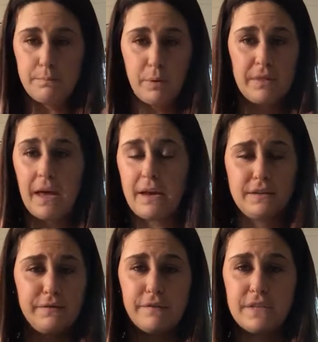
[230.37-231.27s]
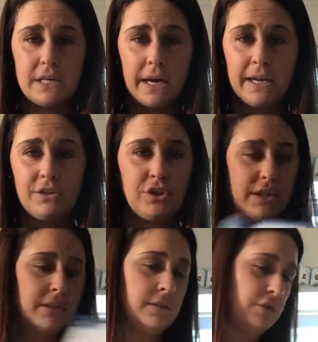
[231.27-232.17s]
put that it's 59
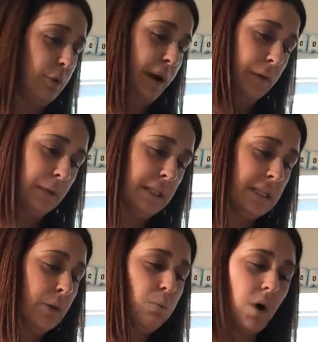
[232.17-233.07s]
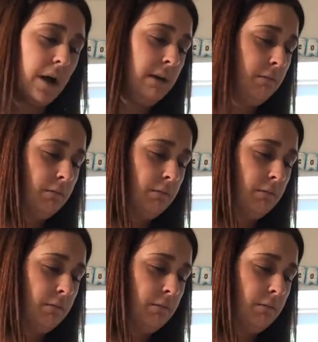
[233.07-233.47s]
inches? Do I only see 1?